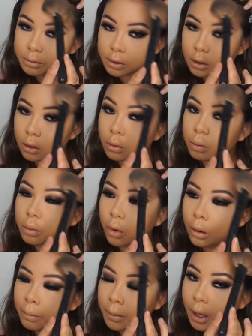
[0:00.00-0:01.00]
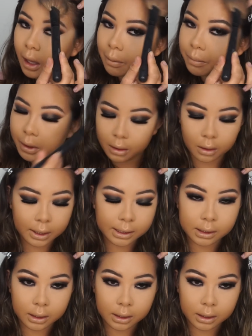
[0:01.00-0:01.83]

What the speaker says: just going to warm up the